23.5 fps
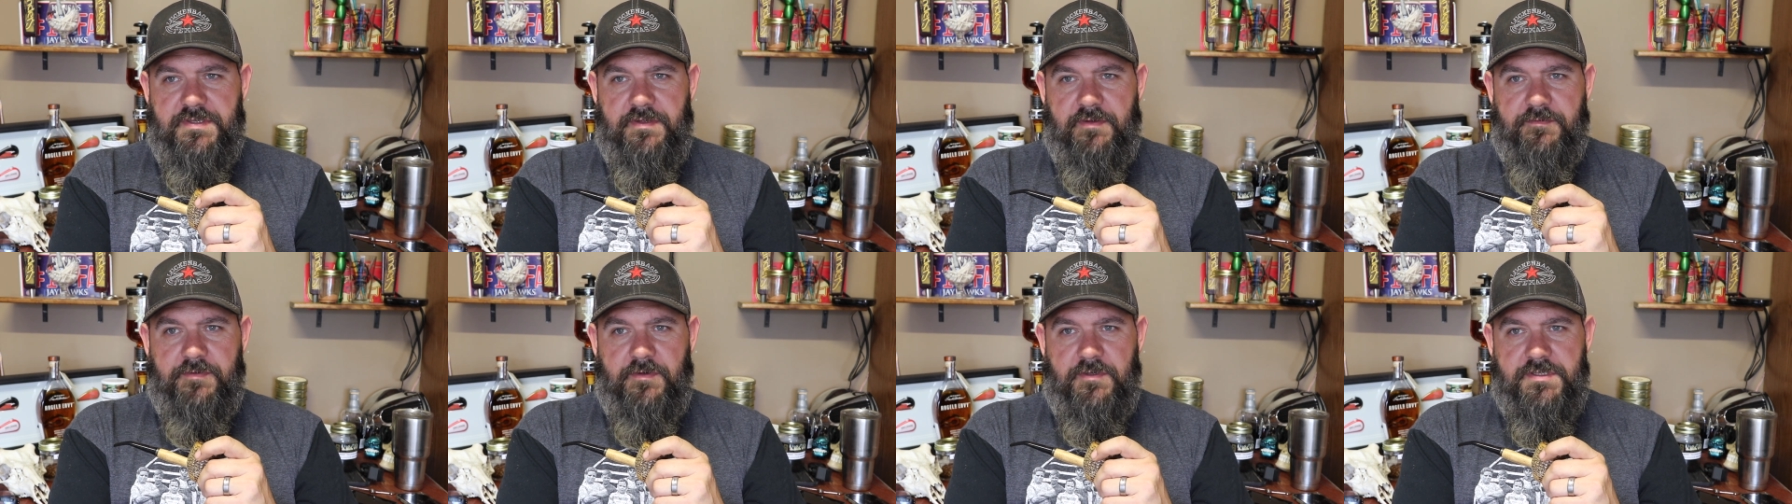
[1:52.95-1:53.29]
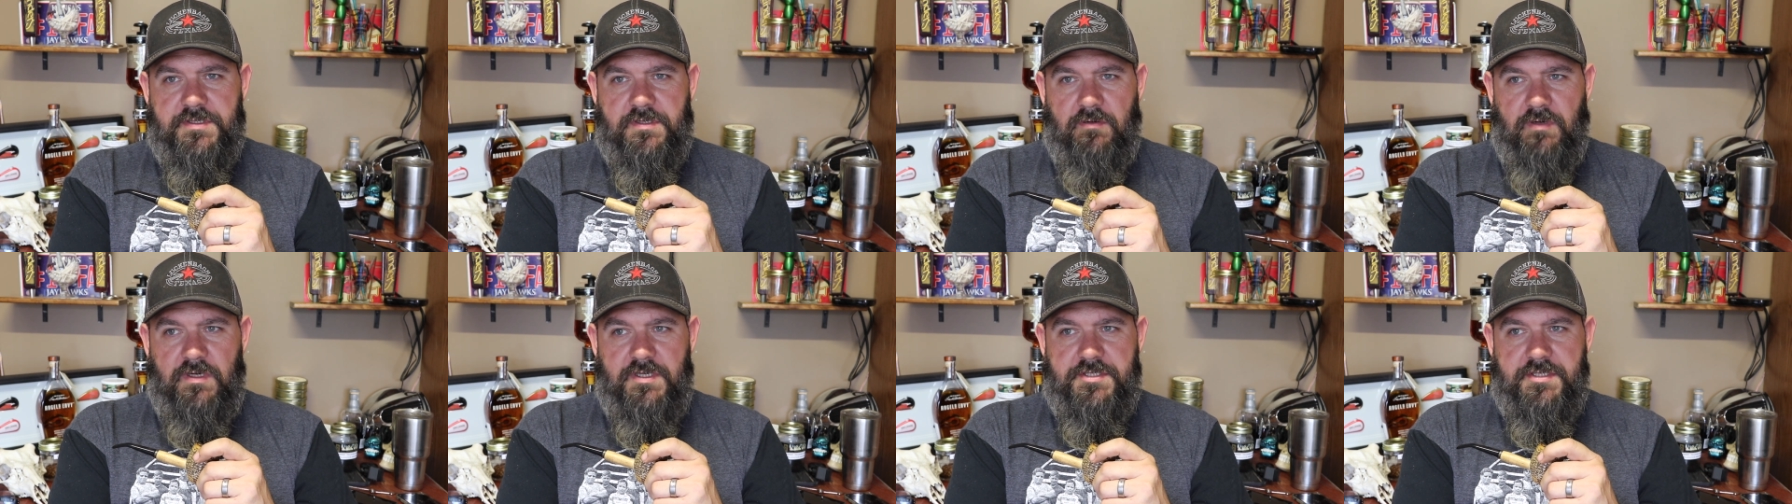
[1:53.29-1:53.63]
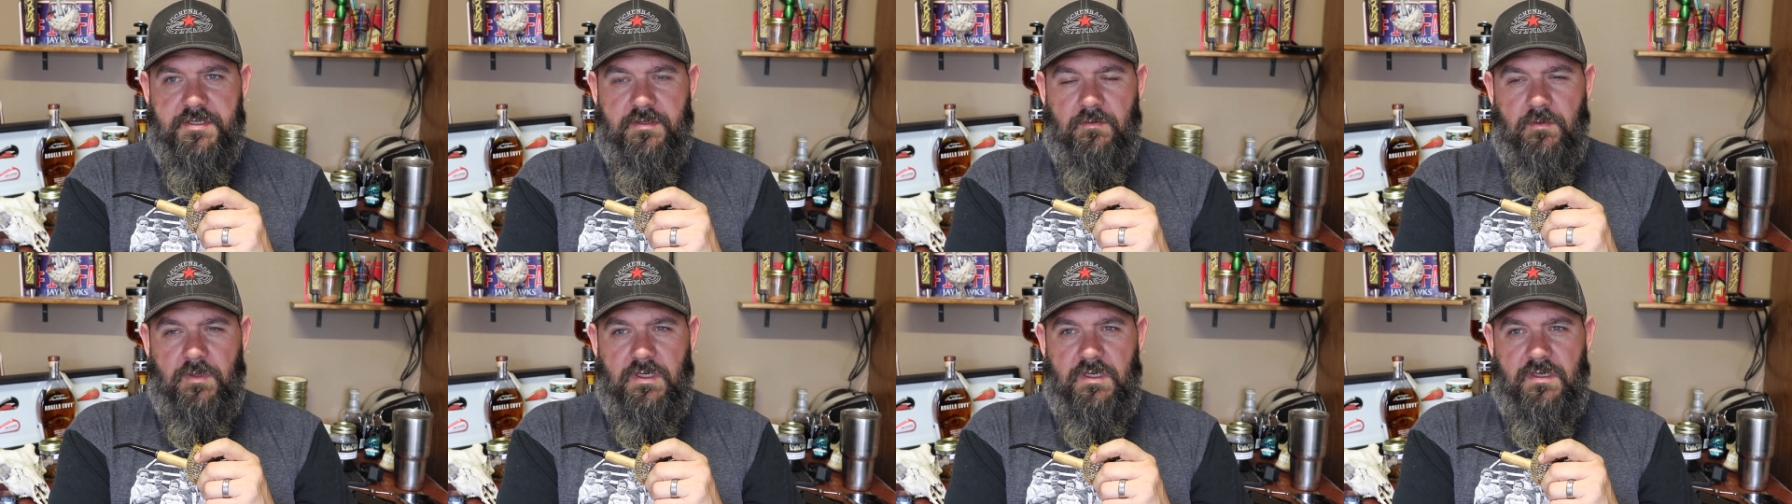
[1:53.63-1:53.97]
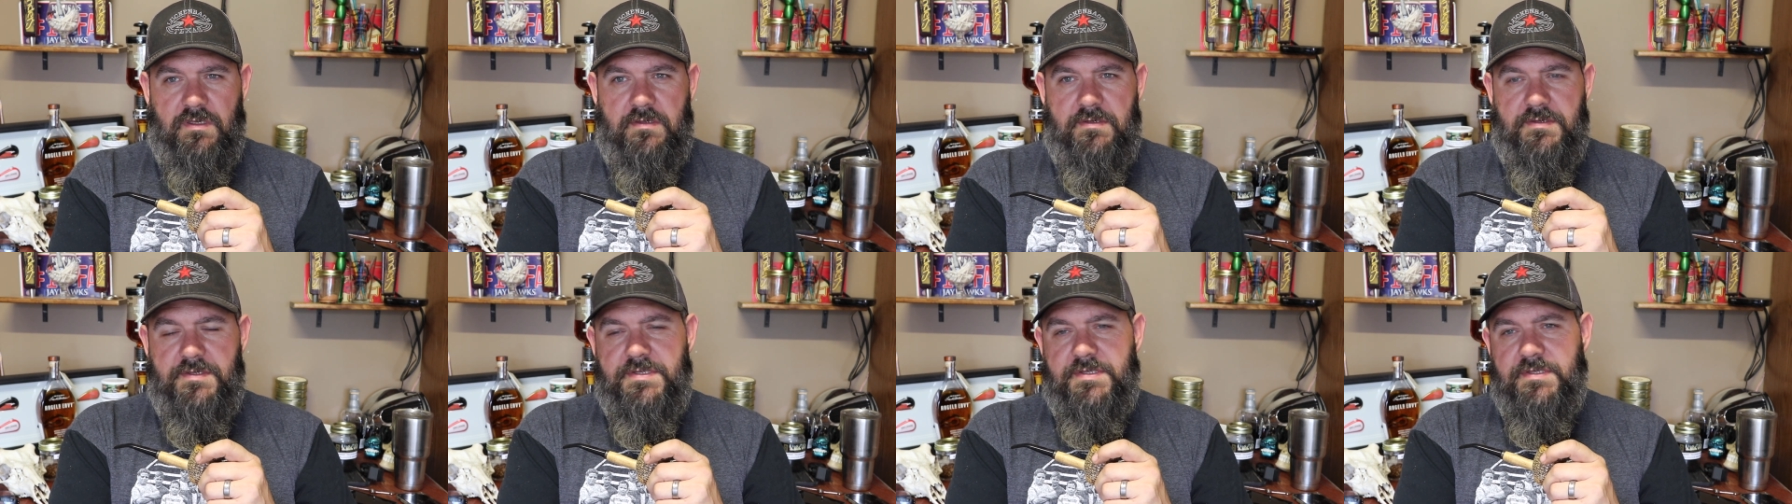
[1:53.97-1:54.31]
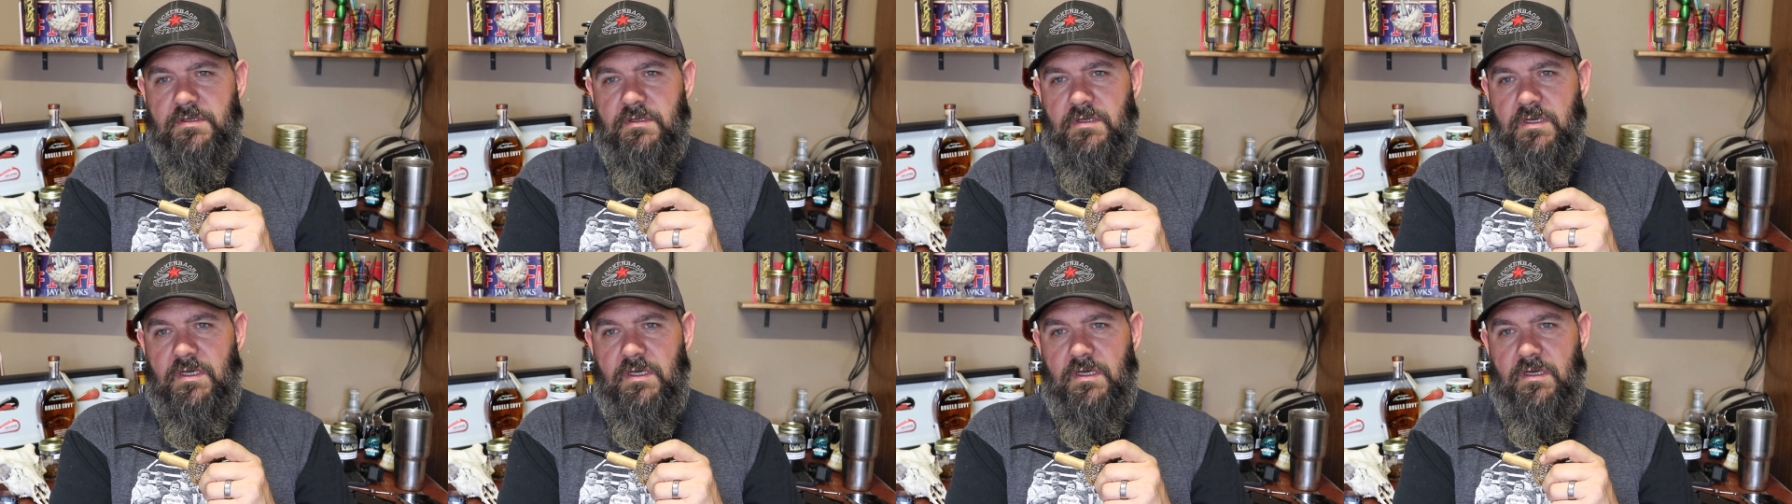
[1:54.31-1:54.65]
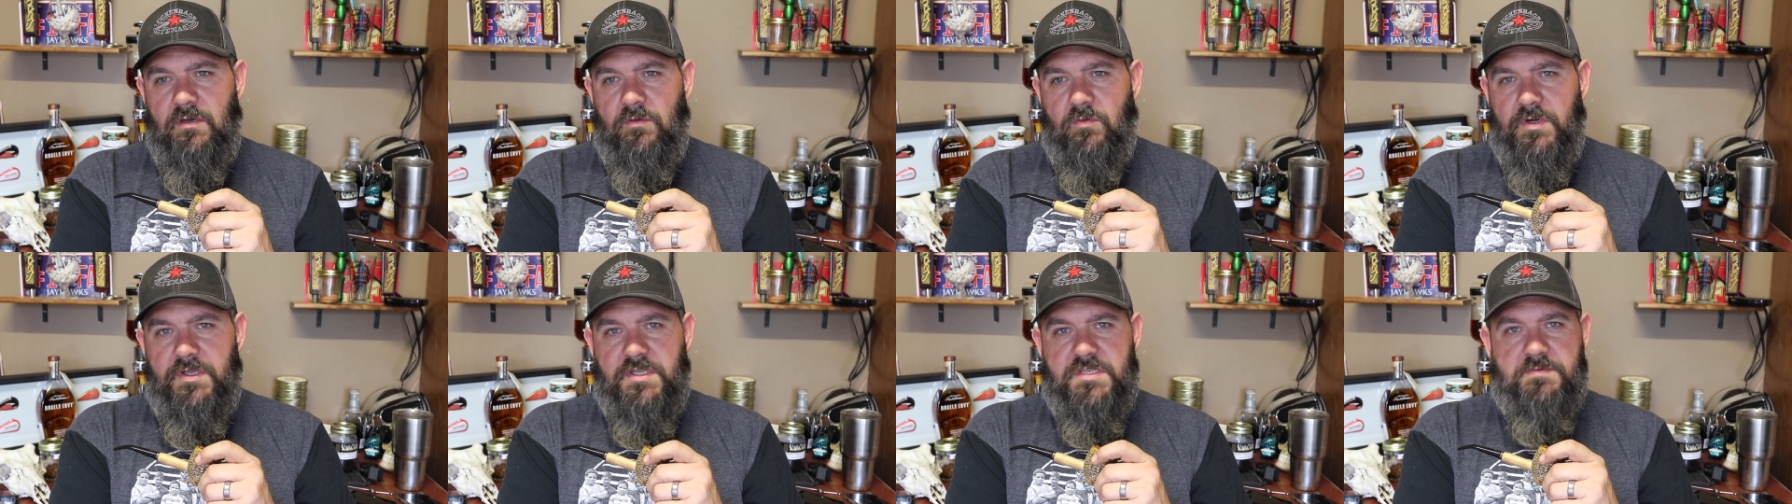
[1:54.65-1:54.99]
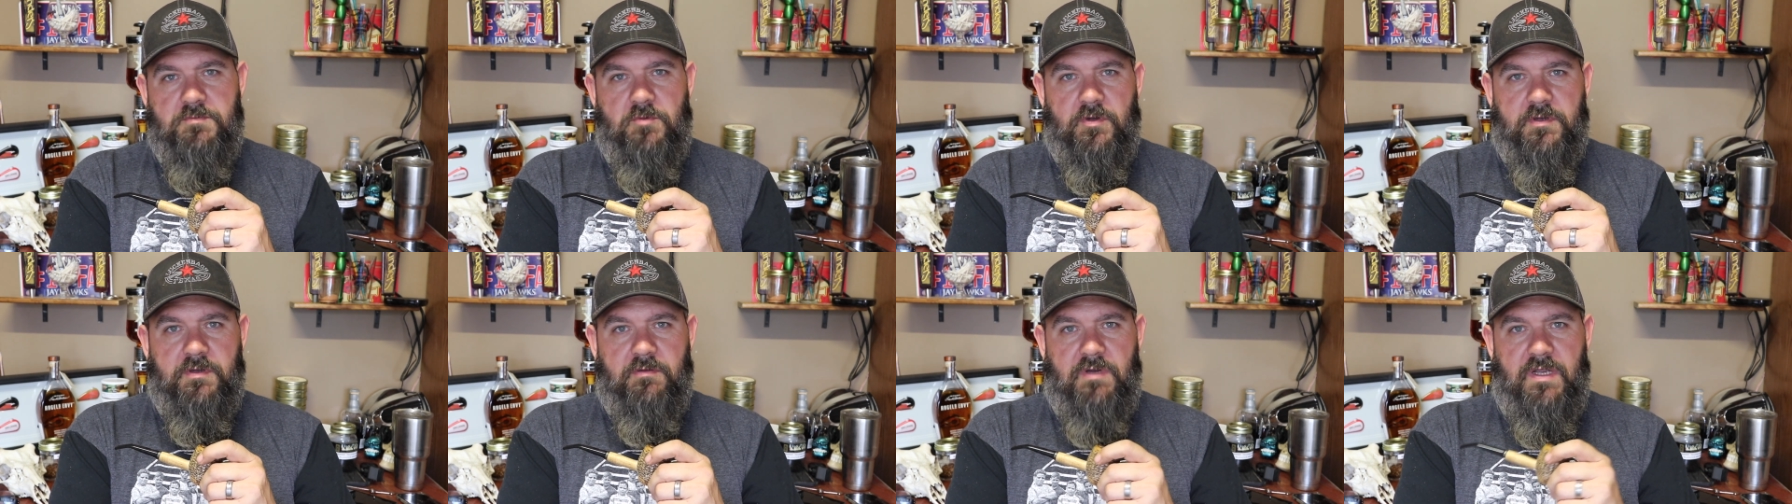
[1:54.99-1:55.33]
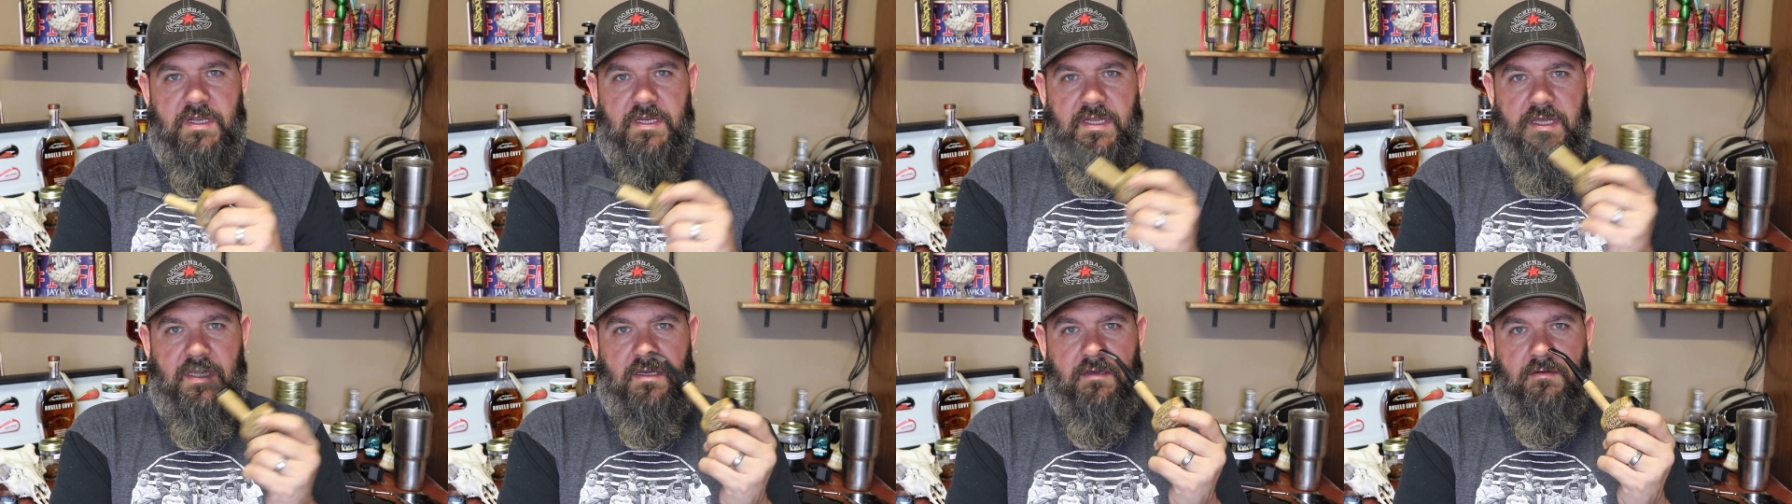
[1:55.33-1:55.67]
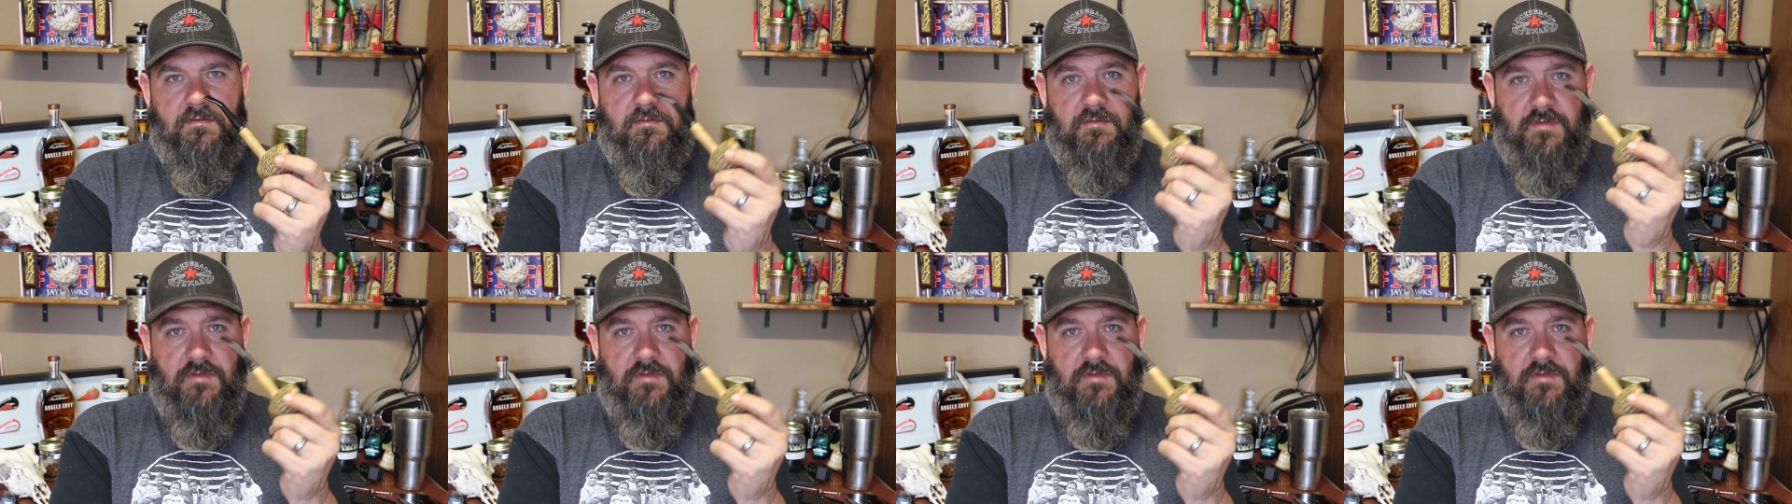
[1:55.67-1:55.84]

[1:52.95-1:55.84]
The first question was, uh, what are you smoking right now?